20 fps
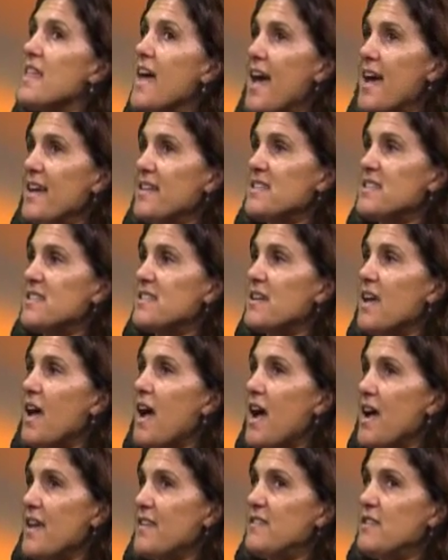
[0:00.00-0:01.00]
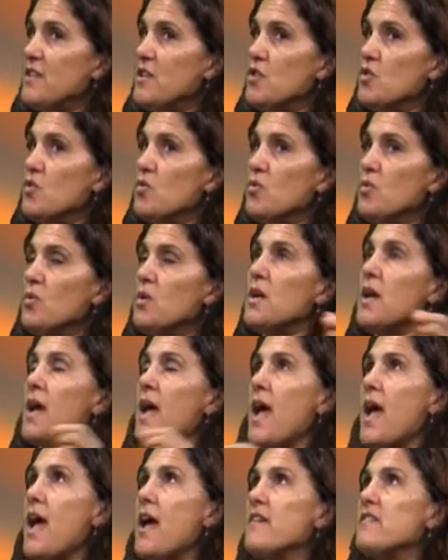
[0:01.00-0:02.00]
that ICU
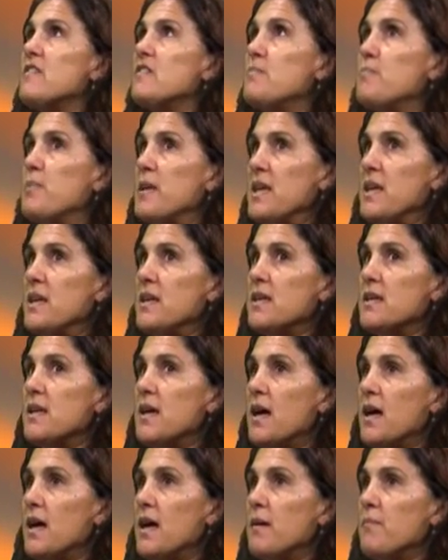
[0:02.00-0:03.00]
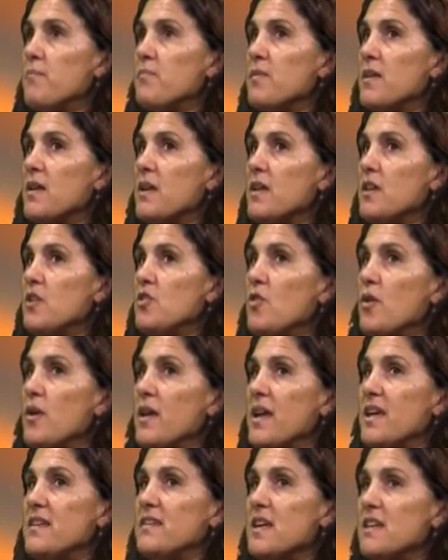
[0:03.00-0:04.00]
has been, you
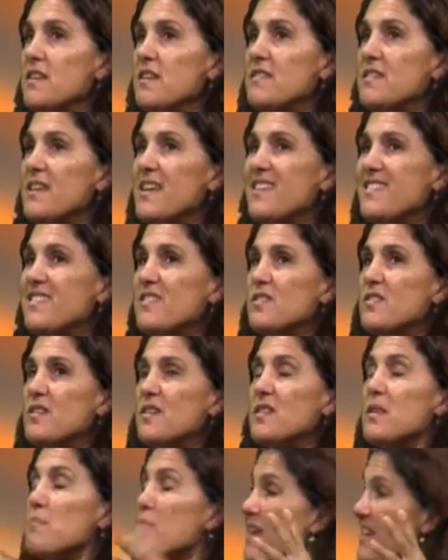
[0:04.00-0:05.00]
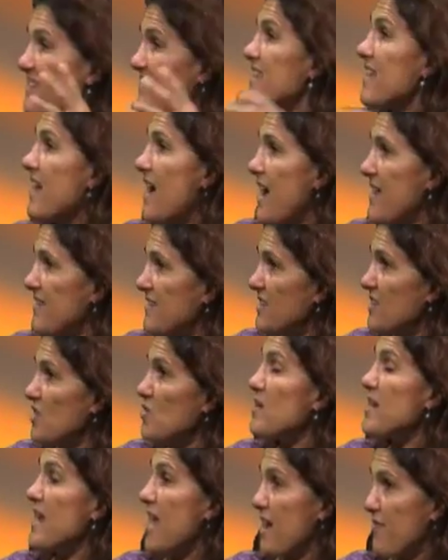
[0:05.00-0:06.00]
know, it's the biggest
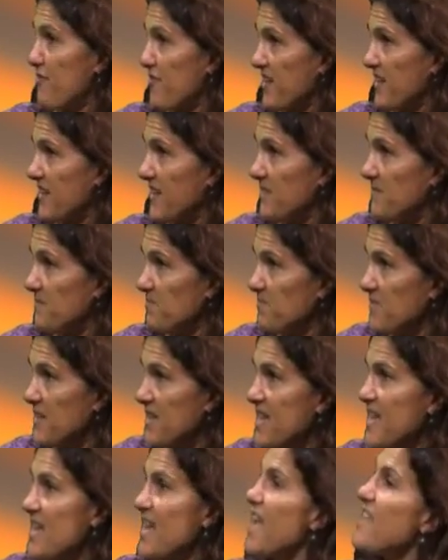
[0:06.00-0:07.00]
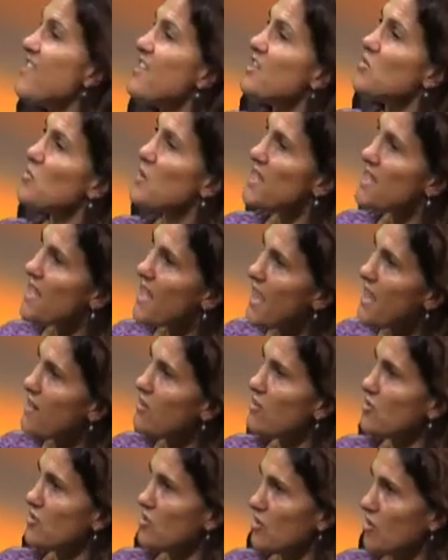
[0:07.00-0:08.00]
ICU in Africa, and yet we
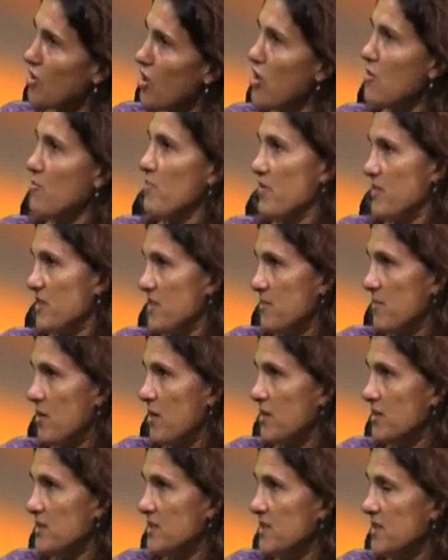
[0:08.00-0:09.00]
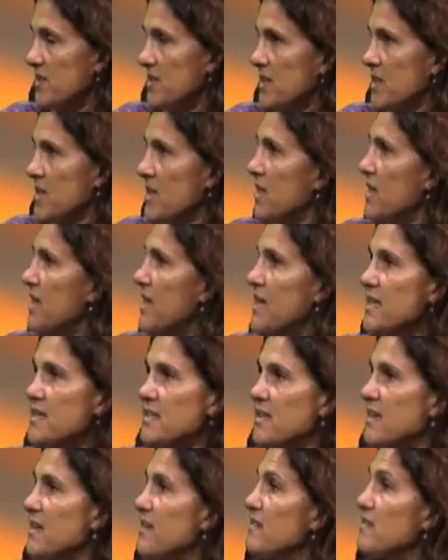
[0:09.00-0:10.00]
cannot cope with the demand.
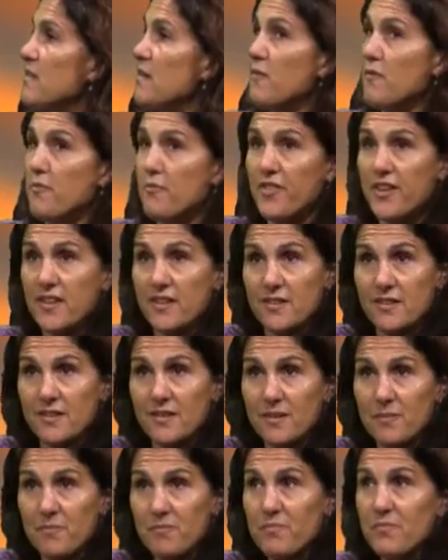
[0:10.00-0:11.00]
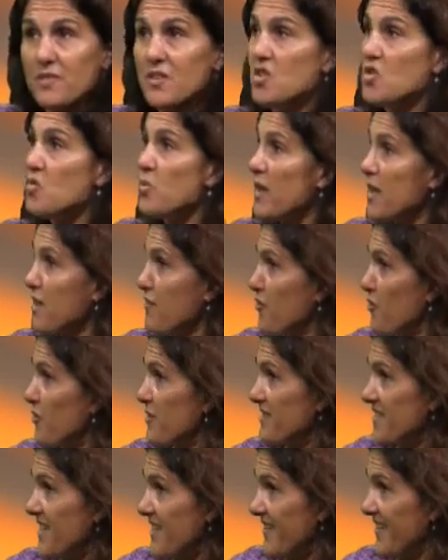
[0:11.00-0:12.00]
It is full
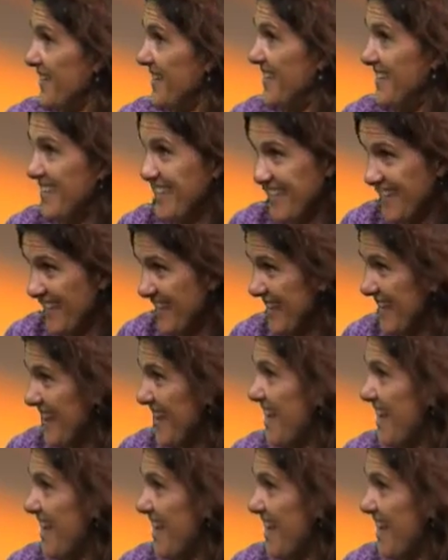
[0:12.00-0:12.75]
24/7.